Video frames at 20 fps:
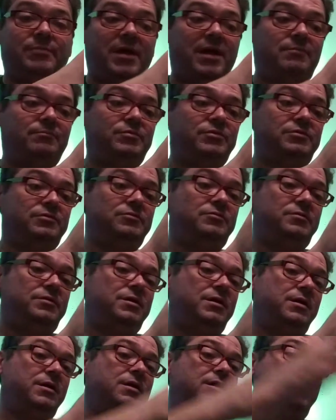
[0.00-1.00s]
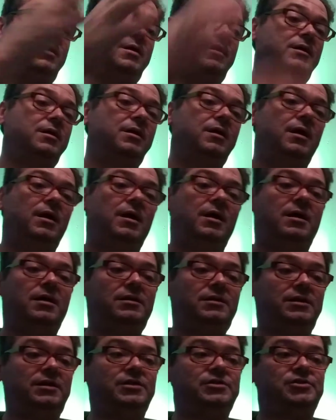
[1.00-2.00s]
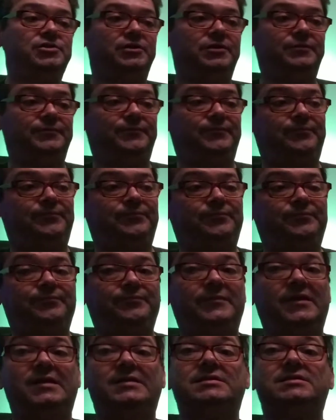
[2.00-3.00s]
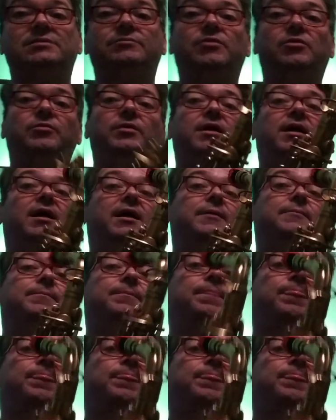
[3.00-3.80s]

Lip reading: Bambu ligature. Let's see what we got.